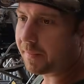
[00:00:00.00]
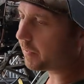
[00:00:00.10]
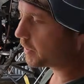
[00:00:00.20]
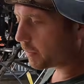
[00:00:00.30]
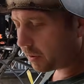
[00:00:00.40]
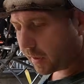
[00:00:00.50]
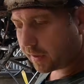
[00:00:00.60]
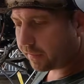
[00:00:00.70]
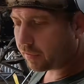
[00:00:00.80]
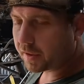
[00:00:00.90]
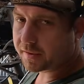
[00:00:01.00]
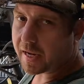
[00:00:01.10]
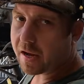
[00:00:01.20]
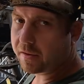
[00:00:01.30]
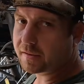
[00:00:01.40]
I'm gonna completely
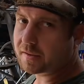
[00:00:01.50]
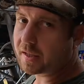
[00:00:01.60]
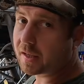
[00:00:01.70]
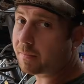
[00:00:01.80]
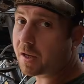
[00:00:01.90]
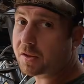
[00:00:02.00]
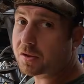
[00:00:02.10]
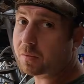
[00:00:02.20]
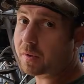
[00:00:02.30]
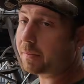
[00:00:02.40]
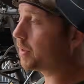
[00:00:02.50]
freestyle this thing, and I'm not sure what I'm